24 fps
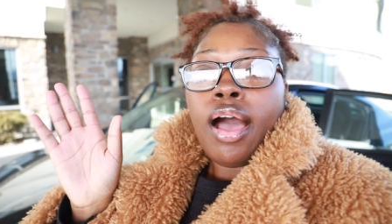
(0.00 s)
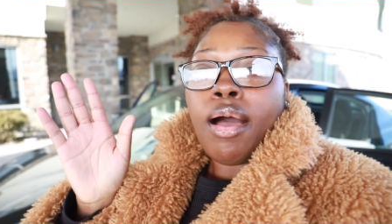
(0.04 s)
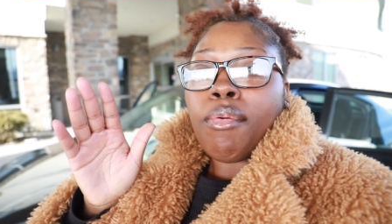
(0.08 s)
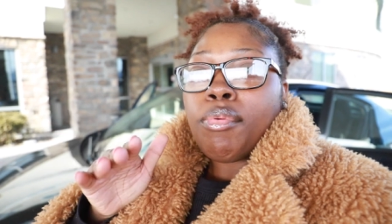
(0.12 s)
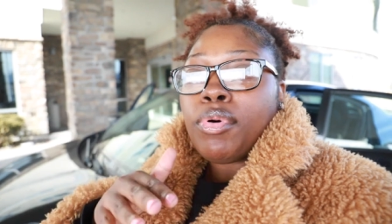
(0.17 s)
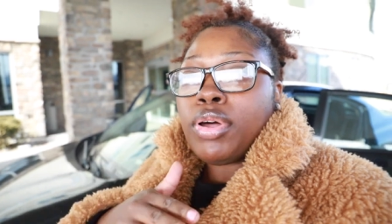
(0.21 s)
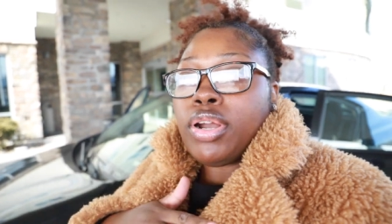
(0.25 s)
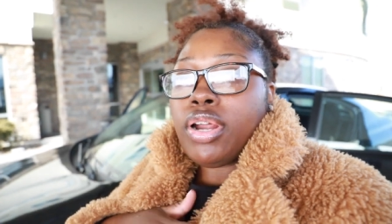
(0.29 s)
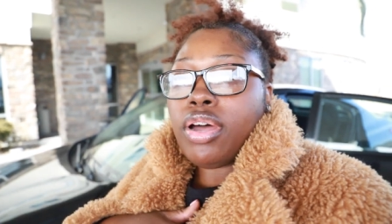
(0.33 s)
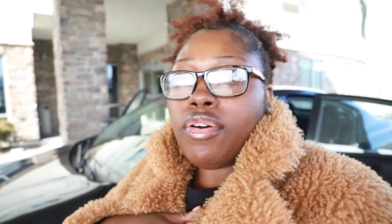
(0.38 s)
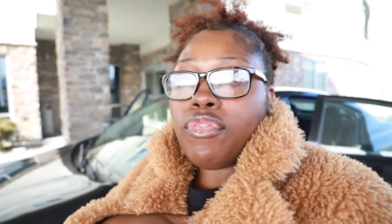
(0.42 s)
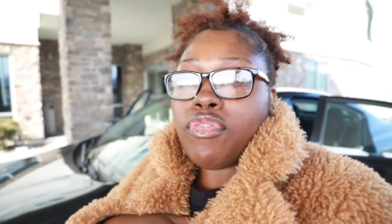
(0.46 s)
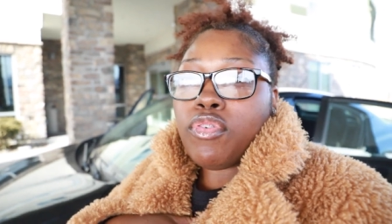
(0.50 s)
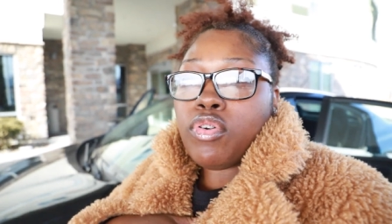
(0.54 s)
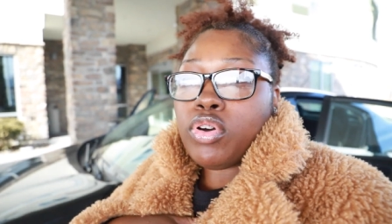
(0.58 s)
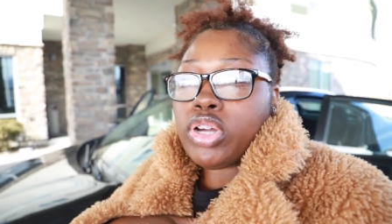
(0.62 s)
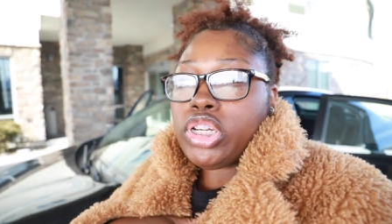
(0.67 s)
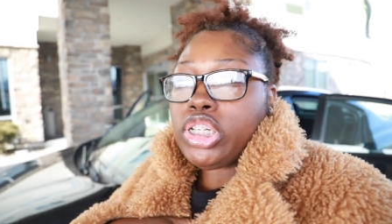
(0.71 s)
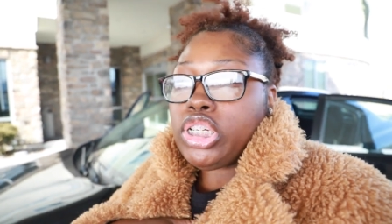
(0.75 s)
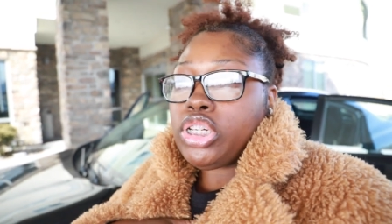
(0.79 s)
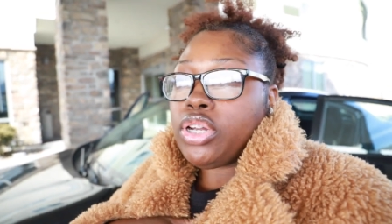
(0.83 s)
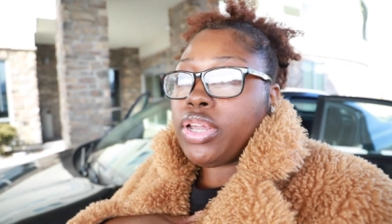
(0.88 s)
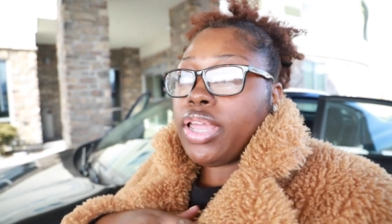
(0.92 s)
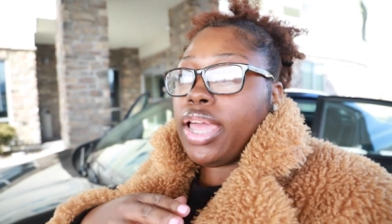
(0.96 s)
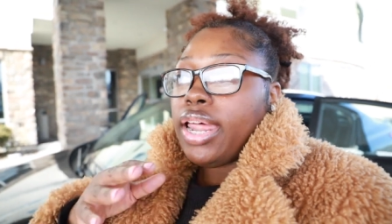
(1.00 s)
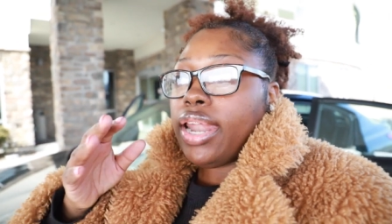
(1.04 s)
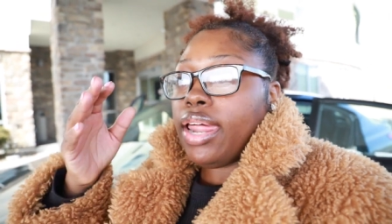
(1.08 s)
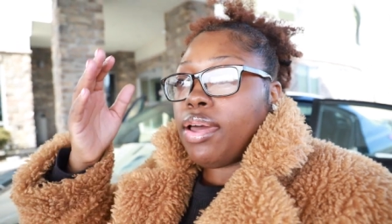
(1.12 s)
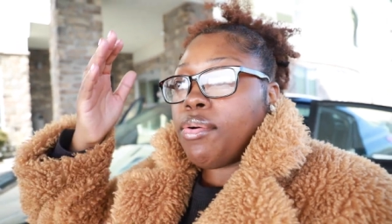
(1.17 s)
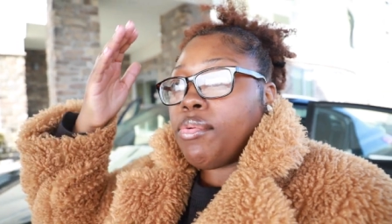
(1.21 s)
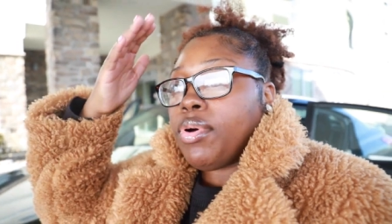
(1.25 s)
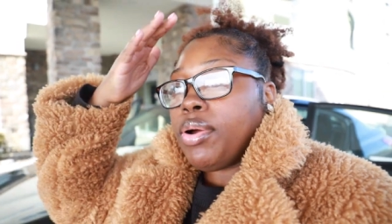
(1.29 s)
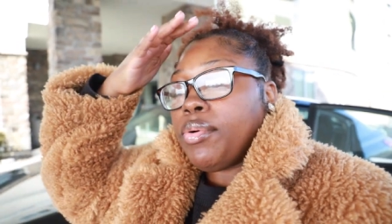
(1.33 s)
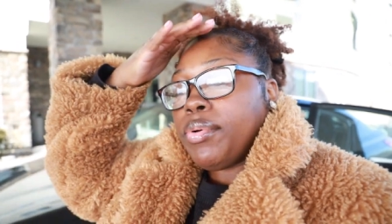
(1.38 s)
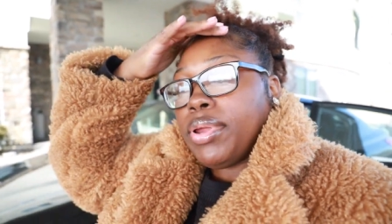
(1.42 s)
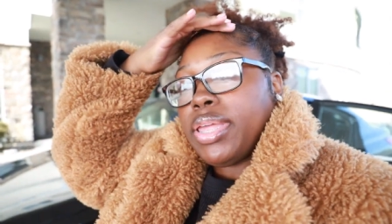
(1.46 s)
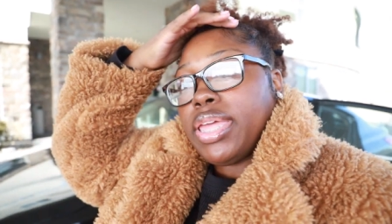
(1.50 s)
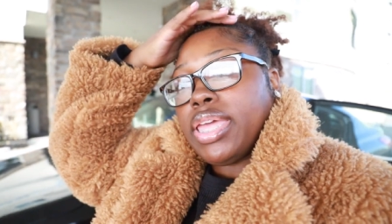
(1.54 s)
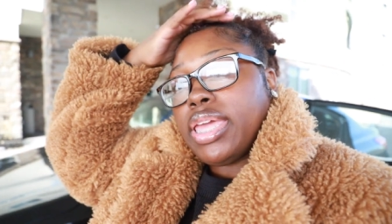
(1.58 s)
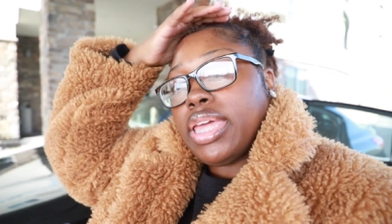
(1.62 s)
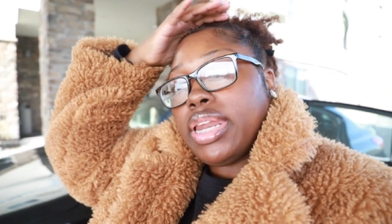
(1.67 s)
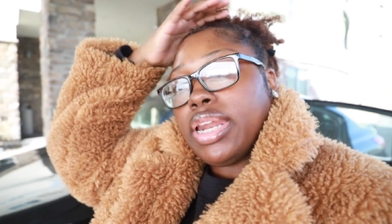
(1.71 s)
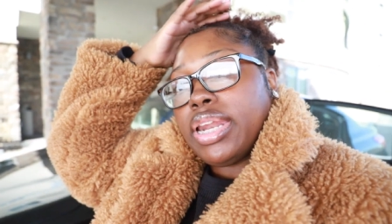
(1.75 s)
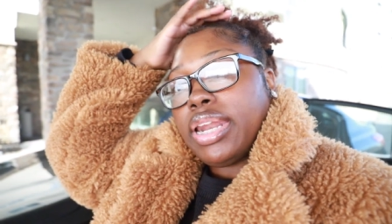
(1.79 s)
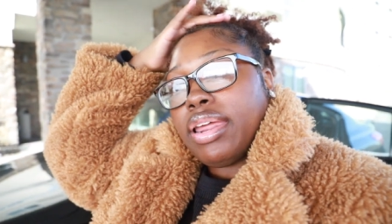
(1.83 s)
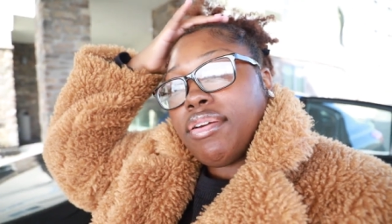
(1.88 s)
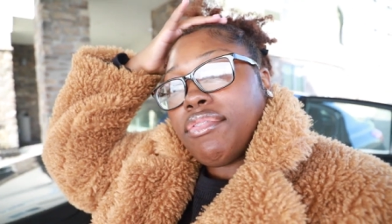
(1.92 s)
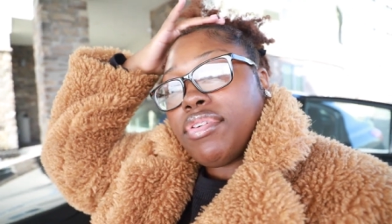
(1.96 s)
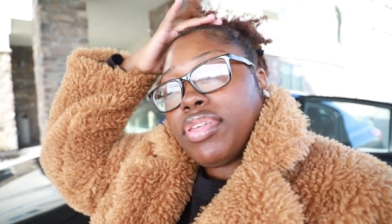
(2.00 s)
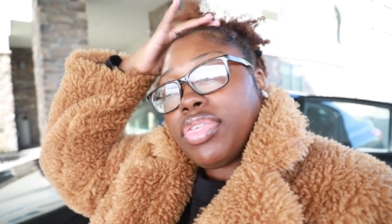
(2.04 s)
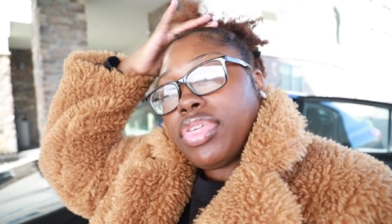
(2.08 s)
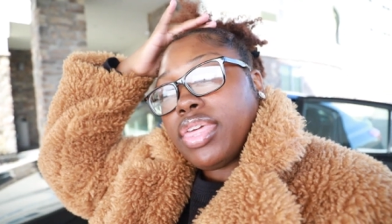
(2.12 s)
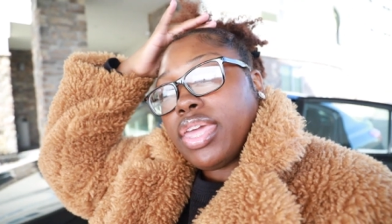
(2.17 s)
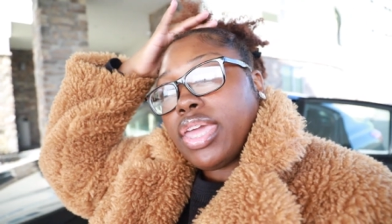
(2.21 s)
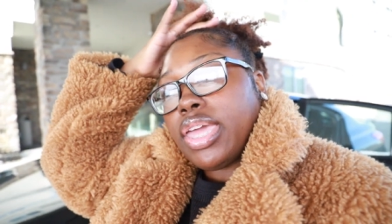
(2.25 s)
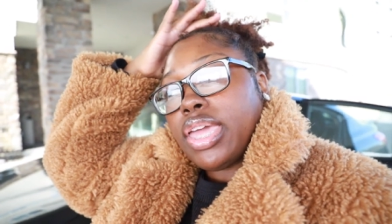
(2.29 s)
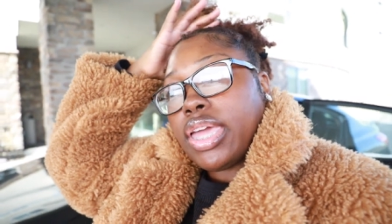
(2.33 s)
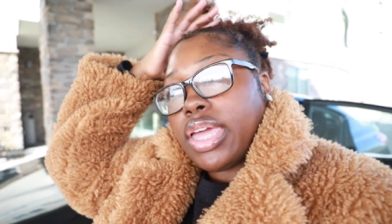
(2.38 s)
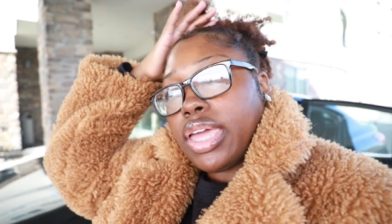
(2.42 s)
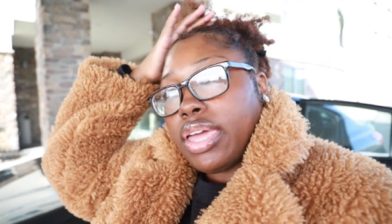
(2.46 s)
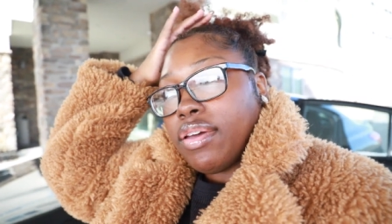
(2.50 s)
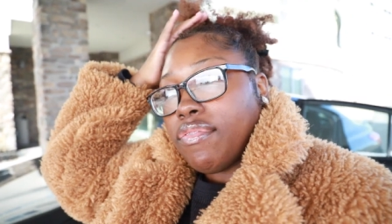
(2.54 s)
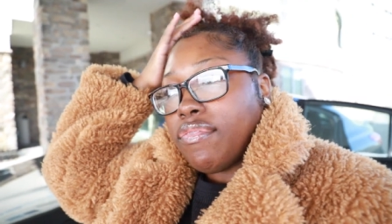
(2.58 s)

I'm gonna of course show y'all like where we eat and everything.